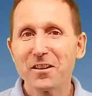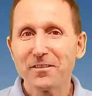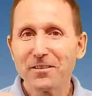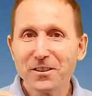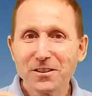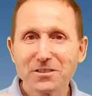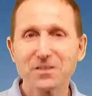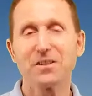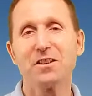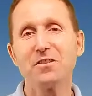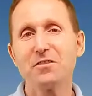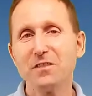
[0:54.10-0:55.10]
First,
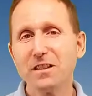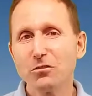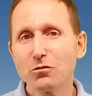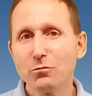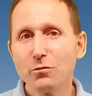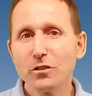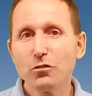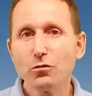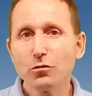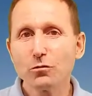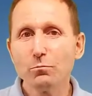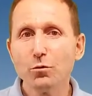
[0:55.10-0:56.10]
you need to
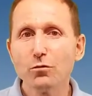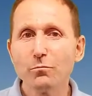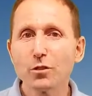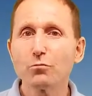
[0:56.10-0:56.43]
reduce movement